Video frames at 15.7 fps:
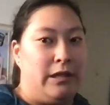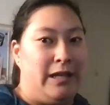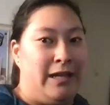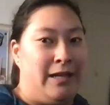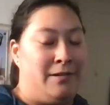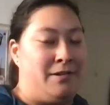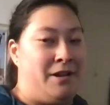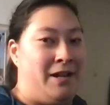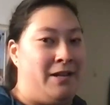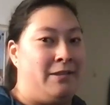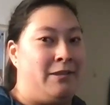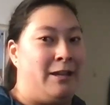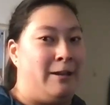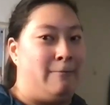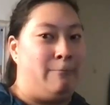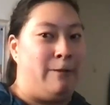ignite
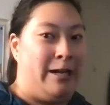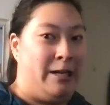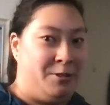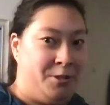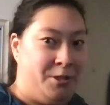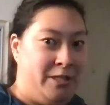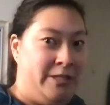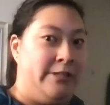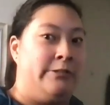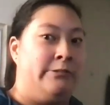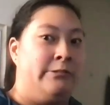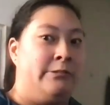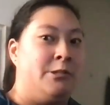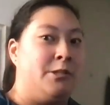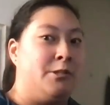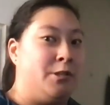their
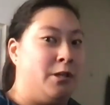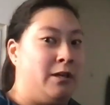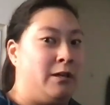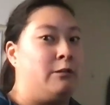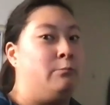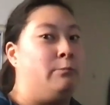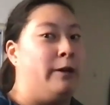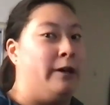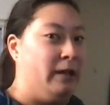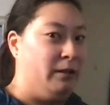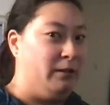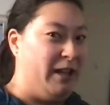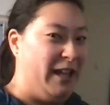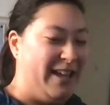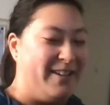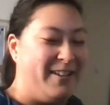passion, to talk about,
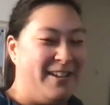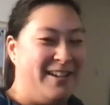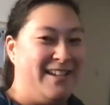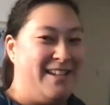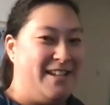like,